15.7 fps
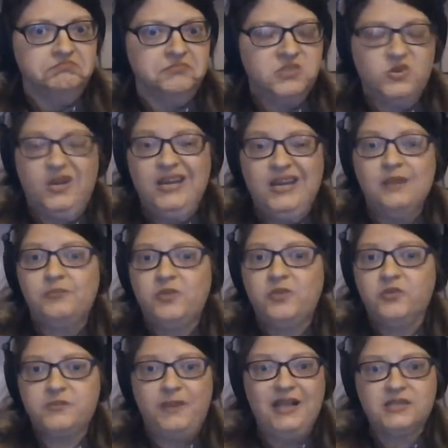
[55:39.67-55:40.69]
So it ended up, their
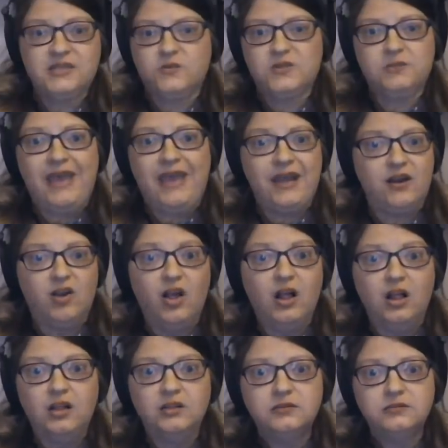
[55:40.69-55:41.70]
response wasn't bad at
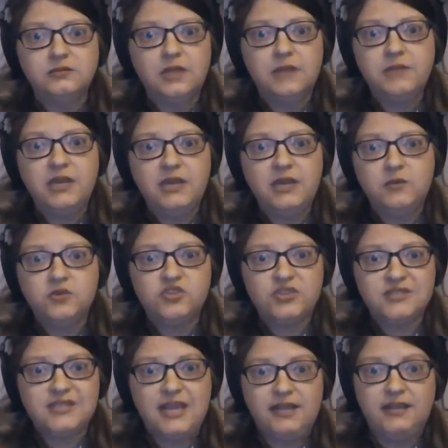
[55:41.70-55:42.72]
all. I mean, it was
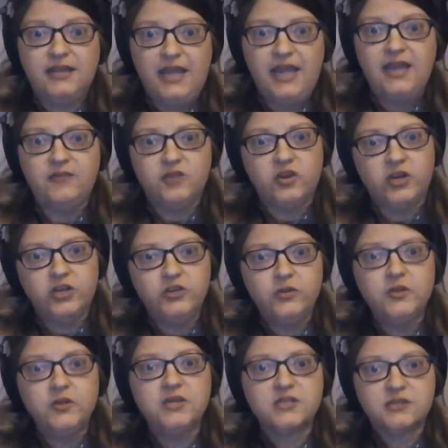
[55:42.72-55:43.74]
just saying like, hey, if you're going to do
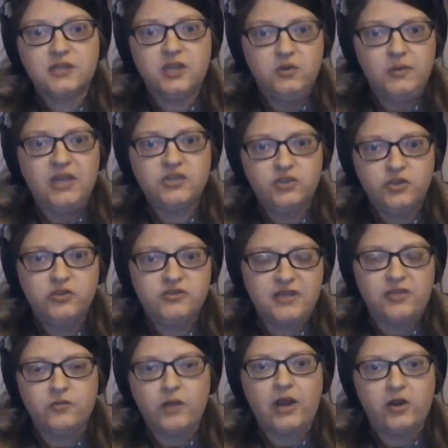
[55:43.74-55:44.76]
this, can you make sure you
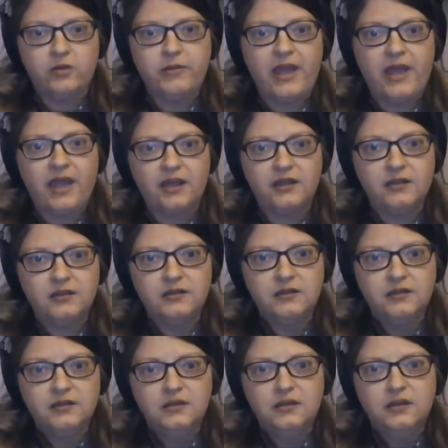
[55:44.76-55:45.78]
send the record back
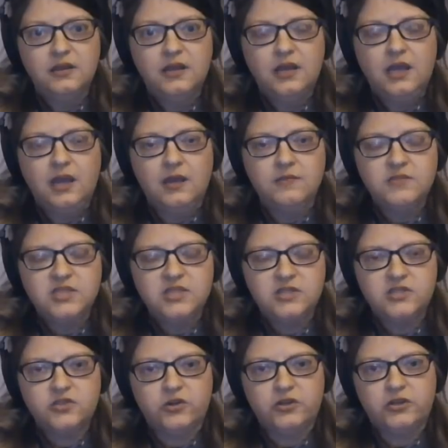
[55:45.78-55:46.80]
to the
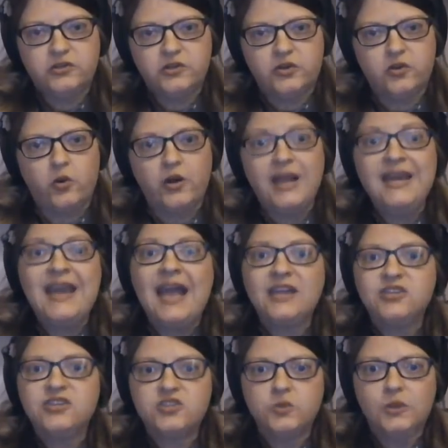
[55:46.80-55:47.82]
circuit court and not
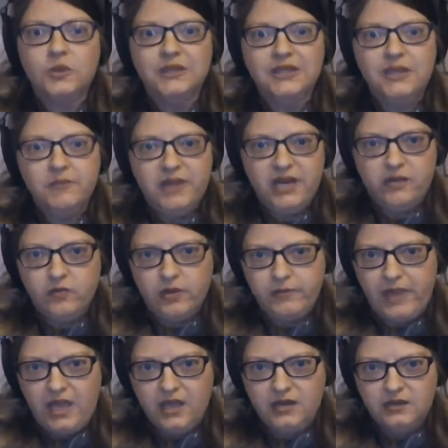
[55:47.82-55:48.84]
just do a limited
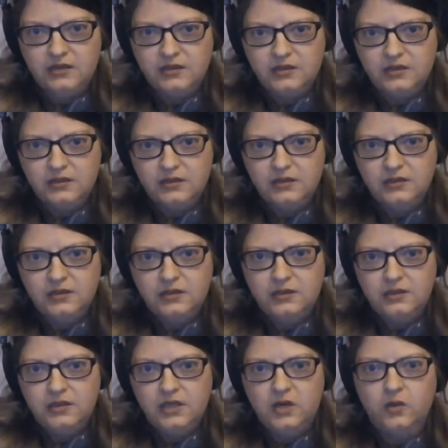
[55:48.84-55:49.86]
remand,
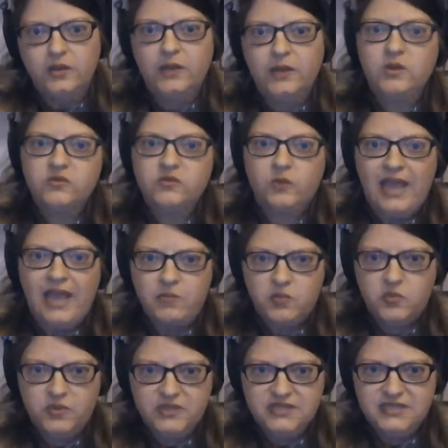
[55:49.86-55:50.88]
like what's what
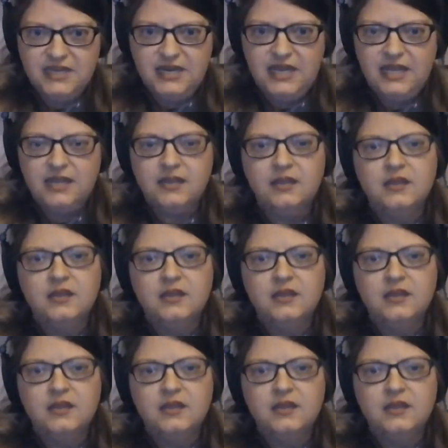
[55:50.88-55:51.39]
happened with the CD.